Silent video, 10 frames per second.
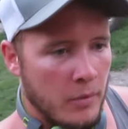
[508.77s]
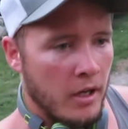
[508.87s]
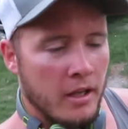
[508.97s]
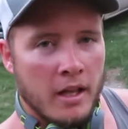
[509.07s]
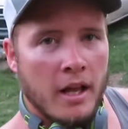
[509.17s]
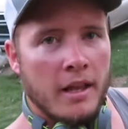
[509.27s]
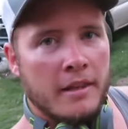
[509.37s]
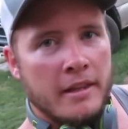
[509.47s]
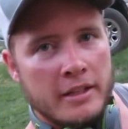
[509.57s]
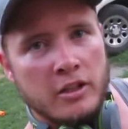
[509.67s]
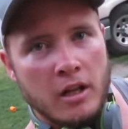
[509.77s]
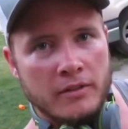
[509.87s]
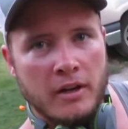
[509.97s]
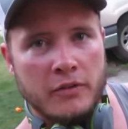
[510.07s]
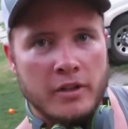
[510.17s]
But that's all
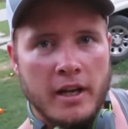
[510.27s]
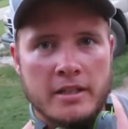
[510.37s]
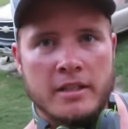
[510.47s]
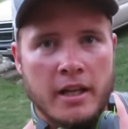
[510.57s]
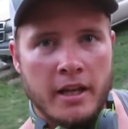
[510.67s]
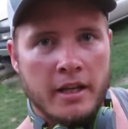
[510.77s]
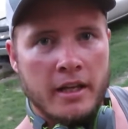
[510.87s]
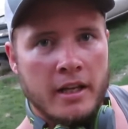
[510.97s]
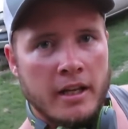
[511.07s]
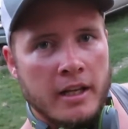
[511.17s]
I've got for you guys today.